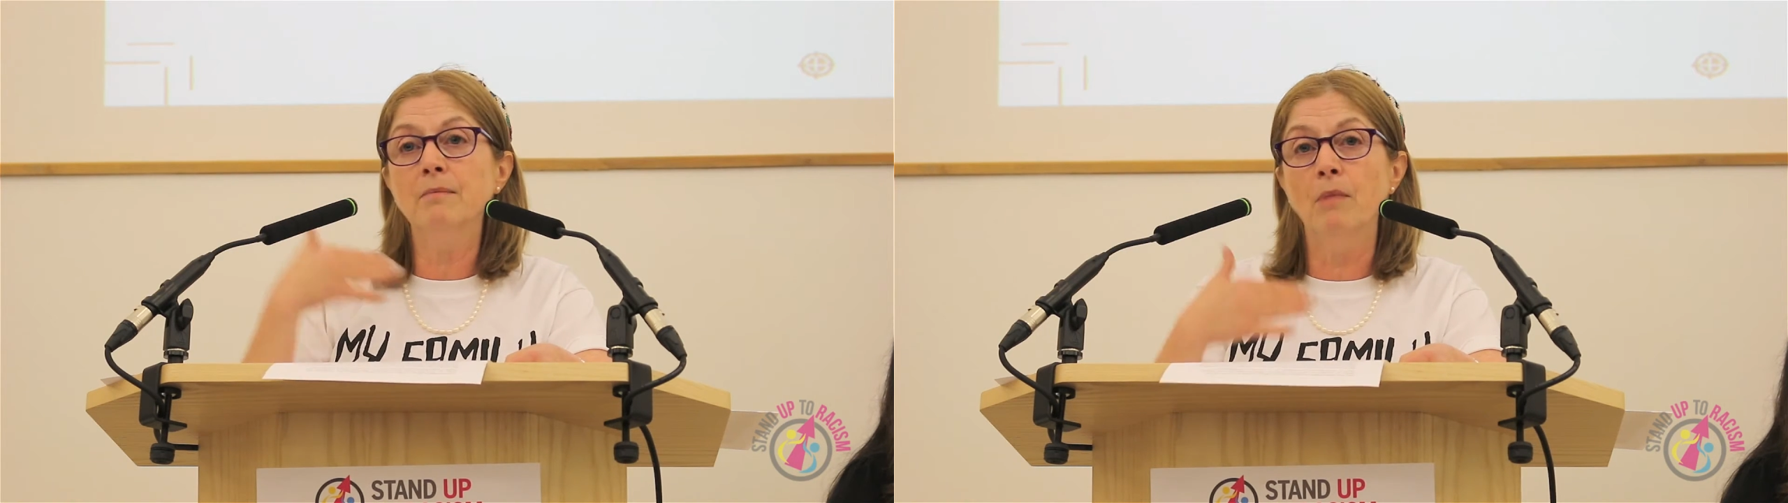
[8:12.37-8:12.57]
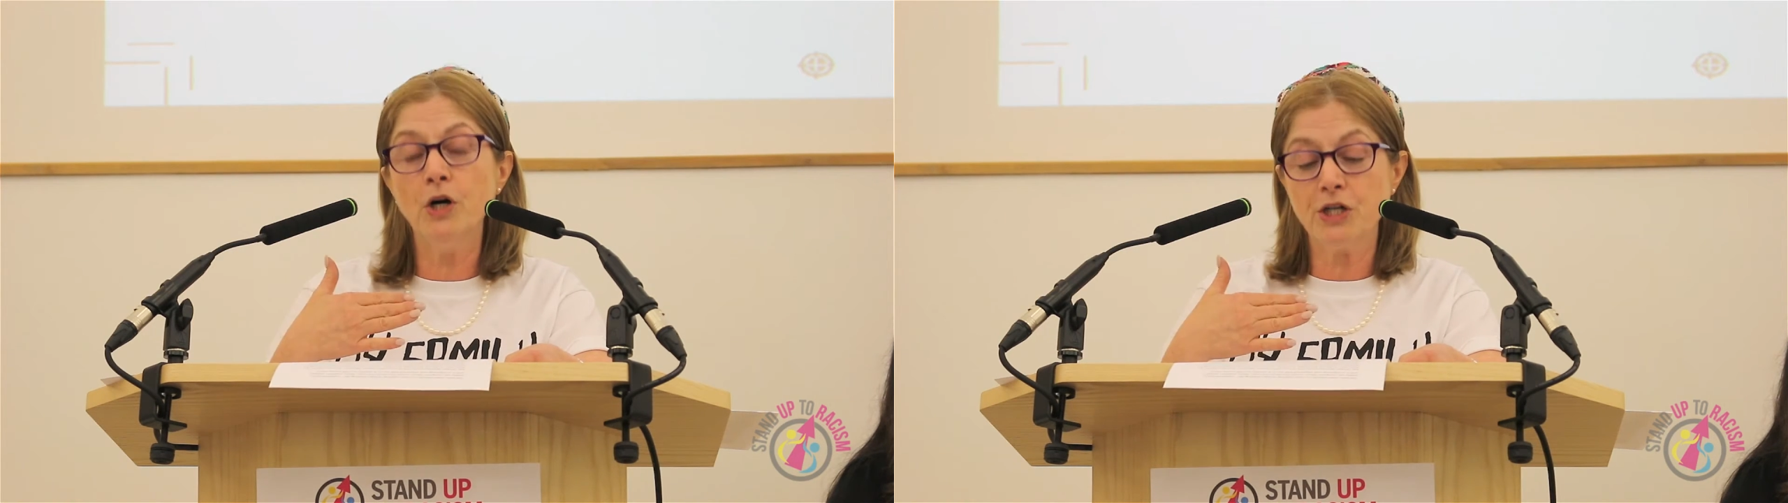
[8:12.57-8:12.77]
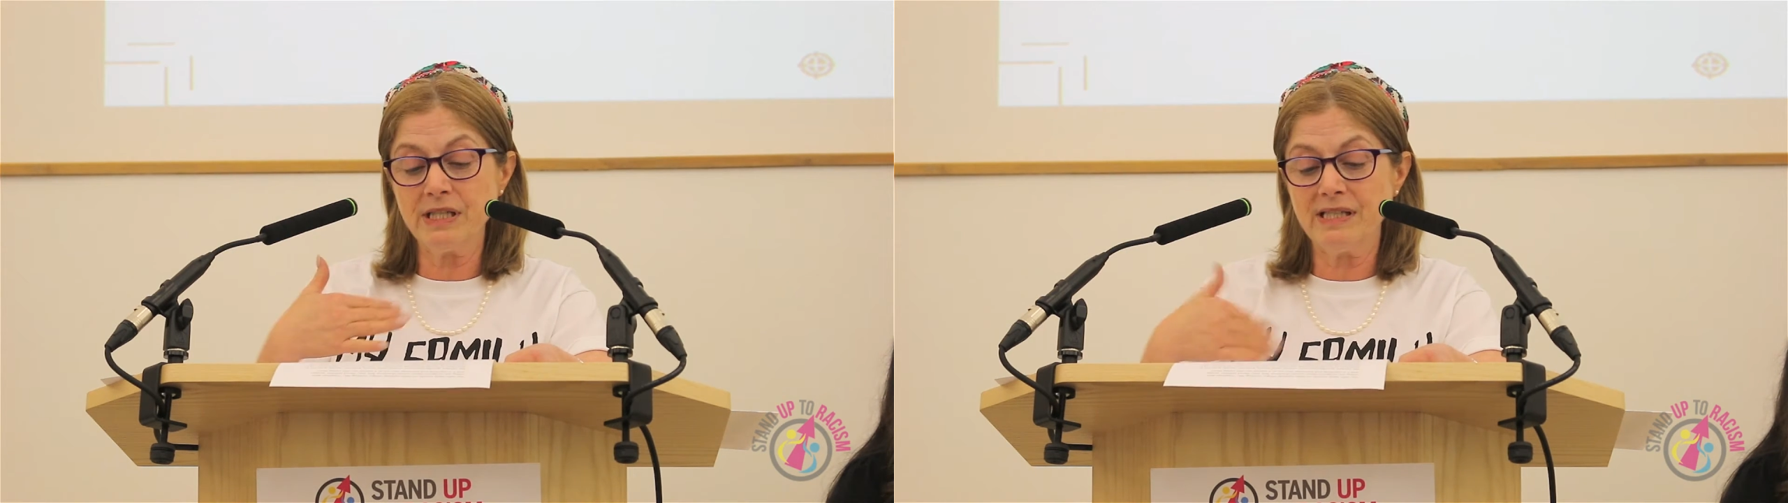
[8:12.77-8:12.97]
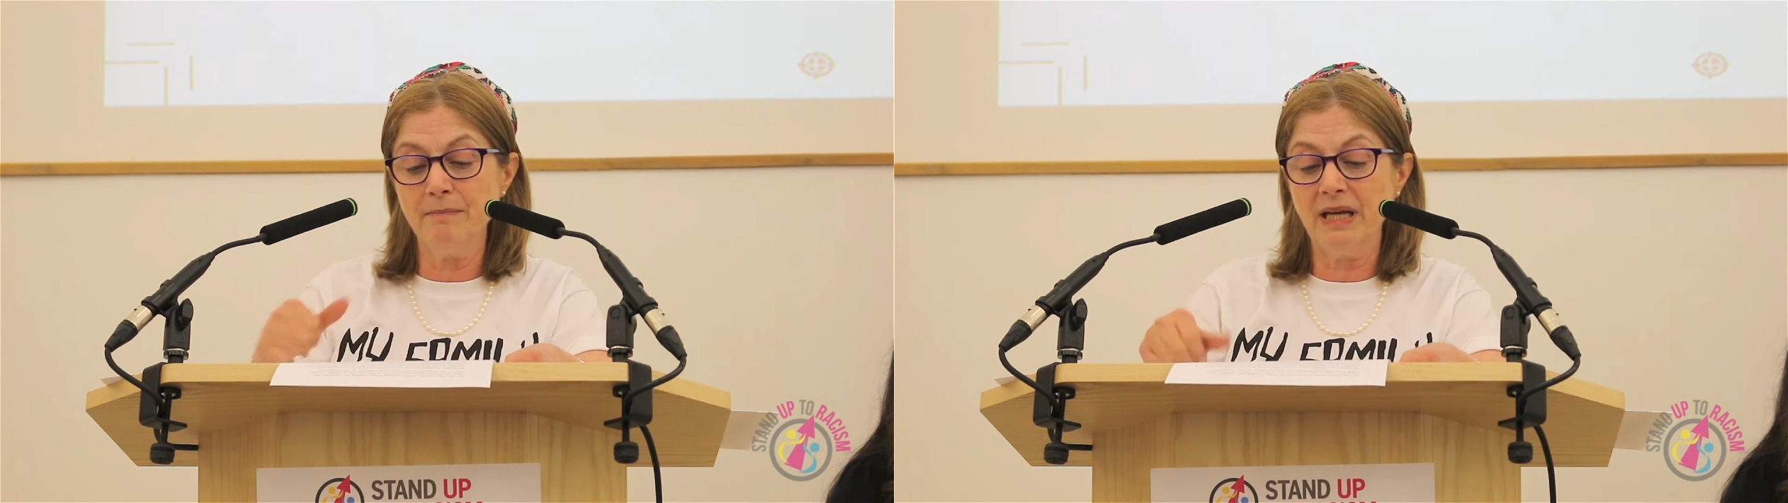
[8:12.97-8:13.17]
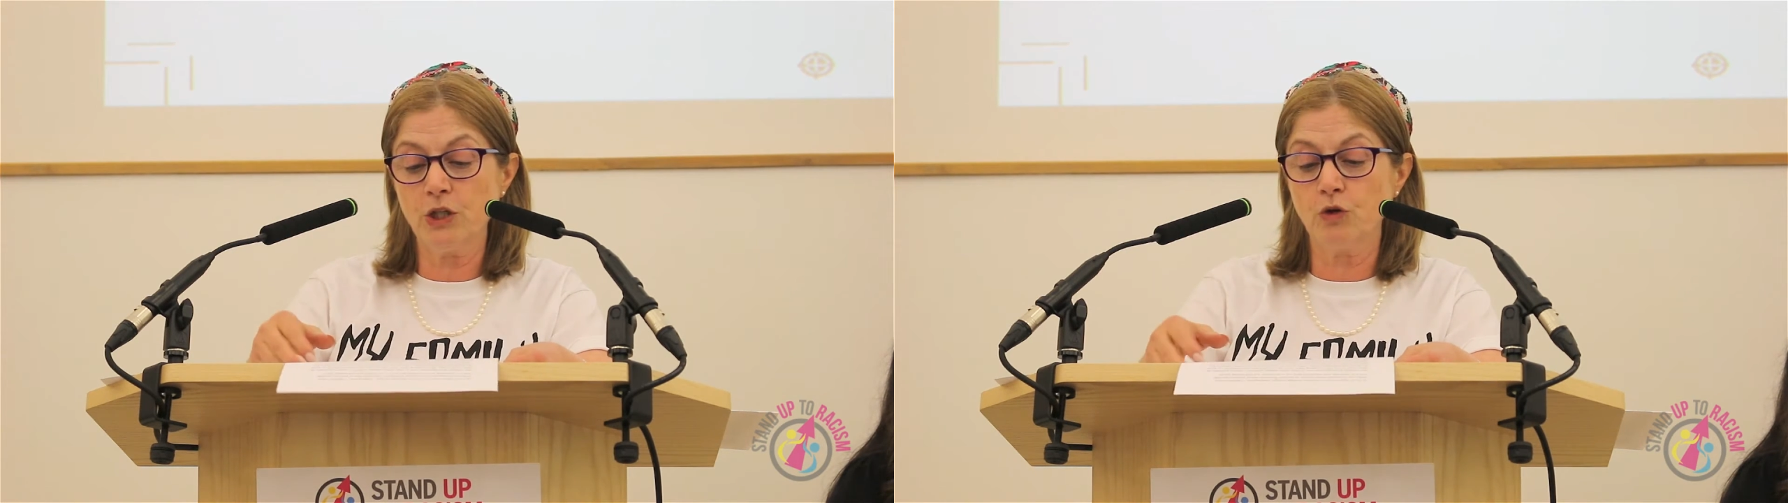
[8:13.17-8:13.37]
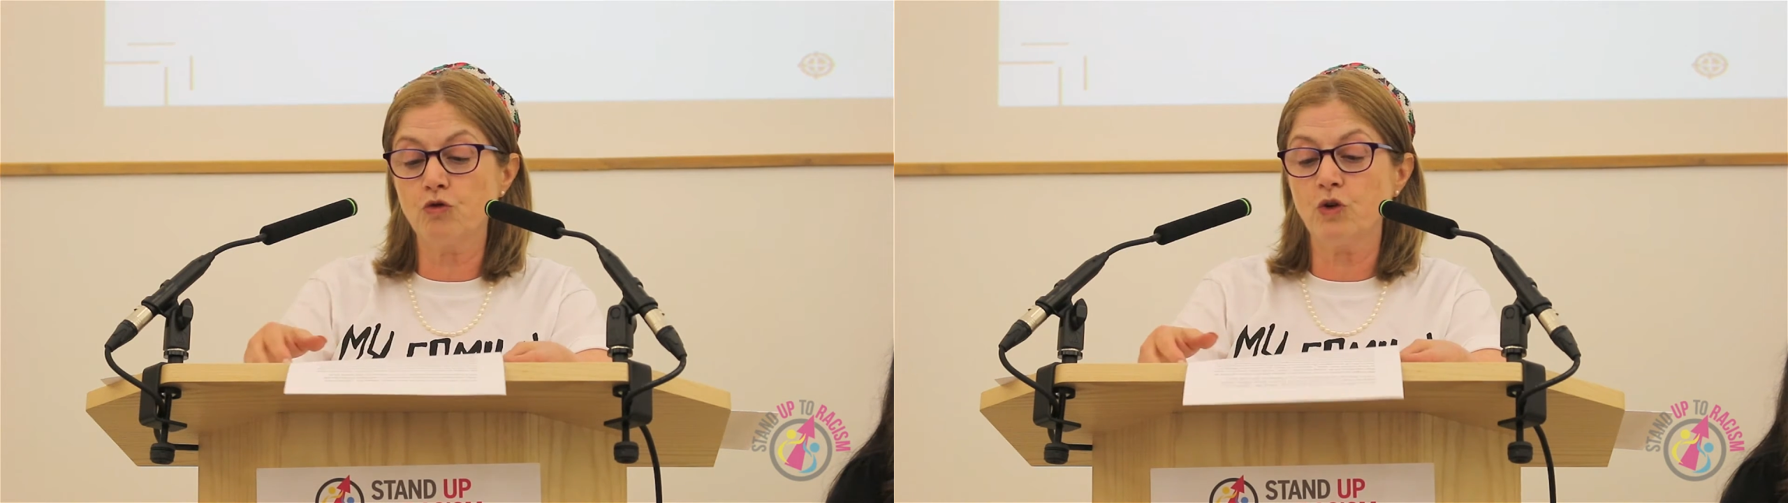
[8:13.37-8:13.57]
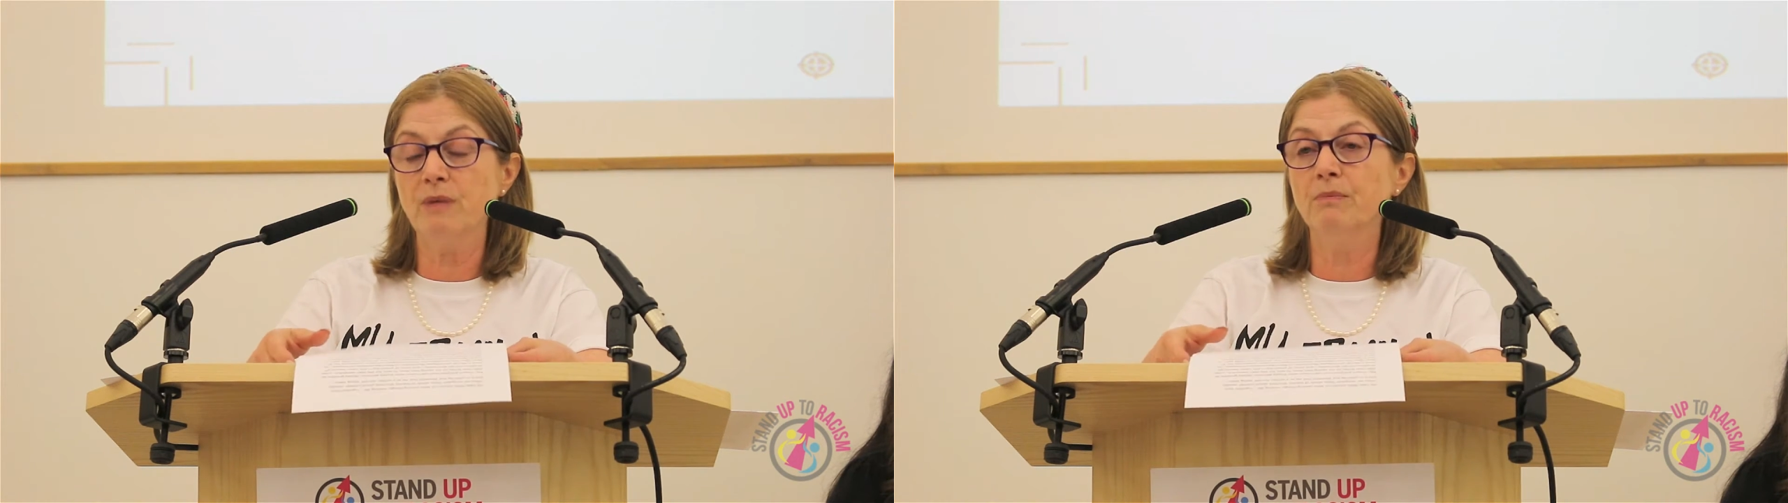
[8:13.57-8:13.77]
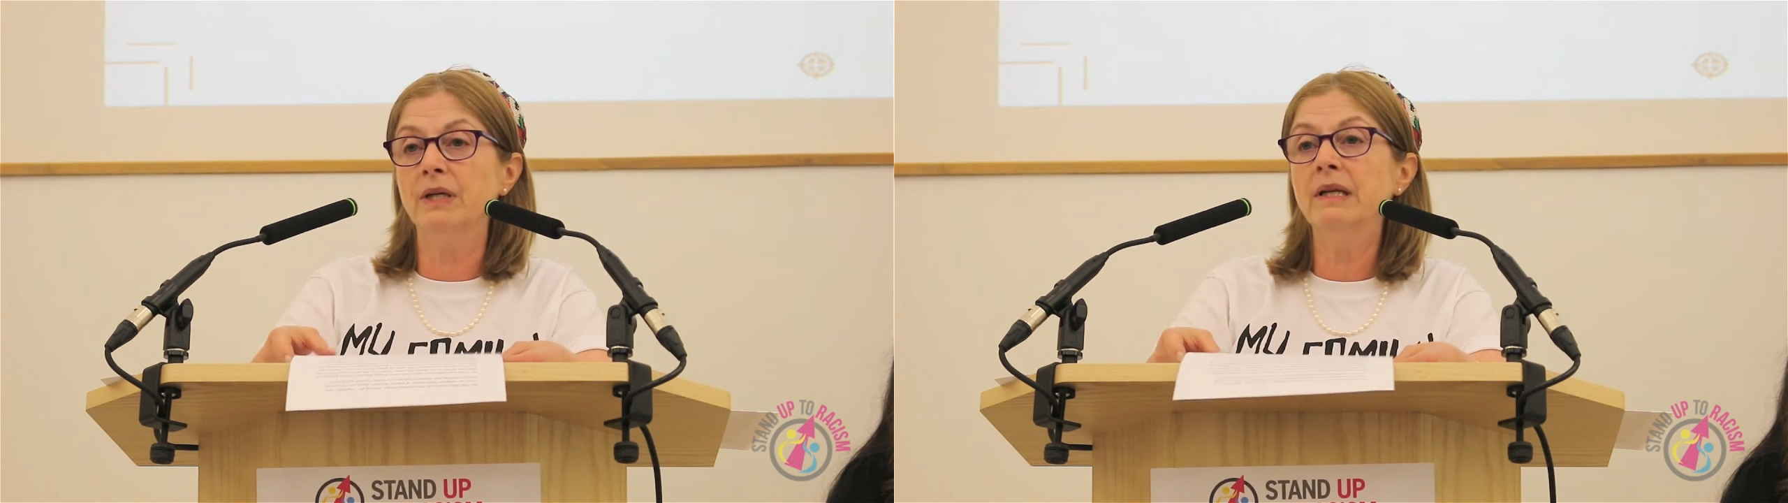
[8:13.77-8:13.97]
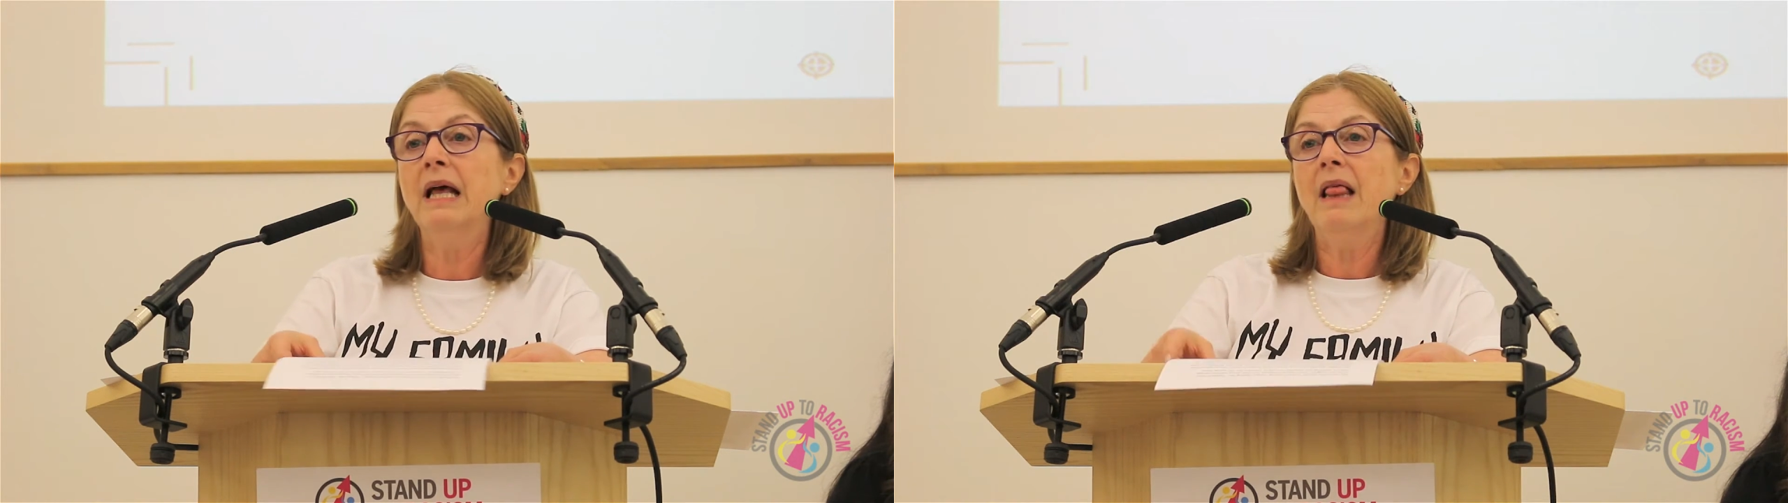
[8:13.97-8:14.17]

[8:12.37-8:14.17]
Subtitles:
emergency medical treatment.